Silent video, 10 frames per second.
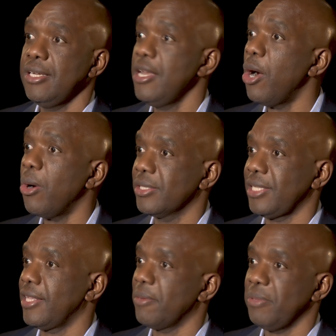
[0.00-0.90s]
No, because I
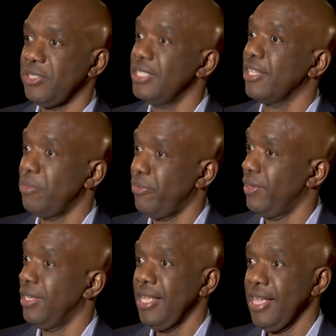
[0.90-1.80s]
think machines are
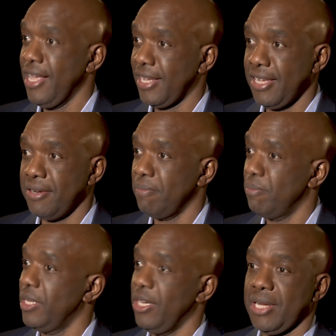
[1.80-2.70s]
going
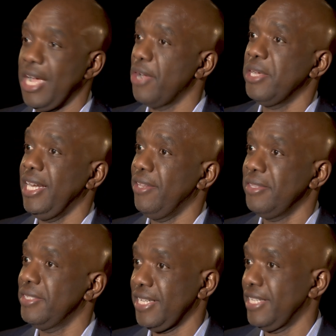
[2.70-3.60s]
to calculate
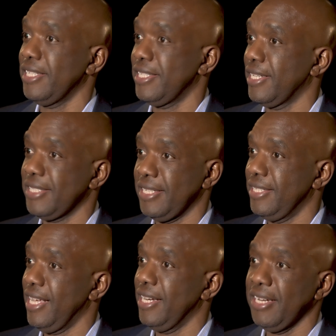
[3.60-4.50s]
statistics and
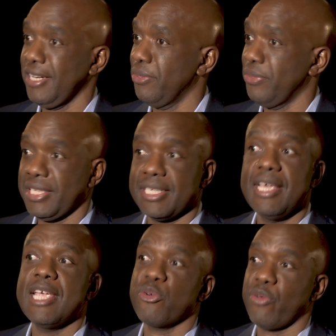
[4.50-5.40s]
analytical things
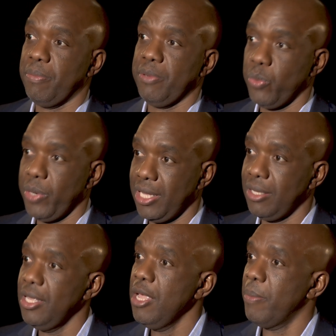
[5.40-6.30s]
incredibly well.
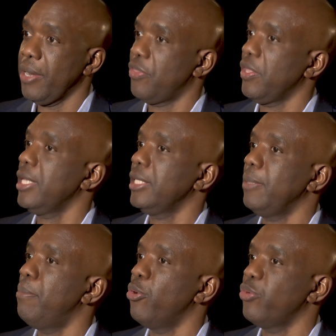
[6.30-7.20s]
But I think it's
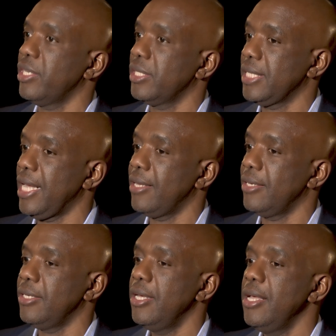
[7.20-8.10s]
important to
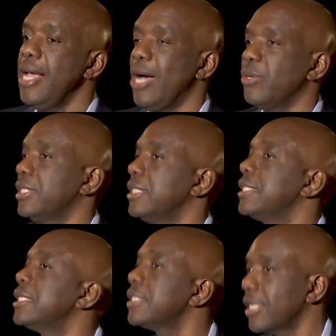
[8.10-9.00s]
understand how
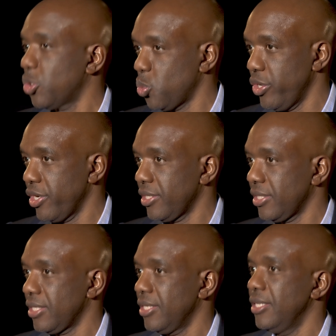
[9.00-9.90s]
statistics works.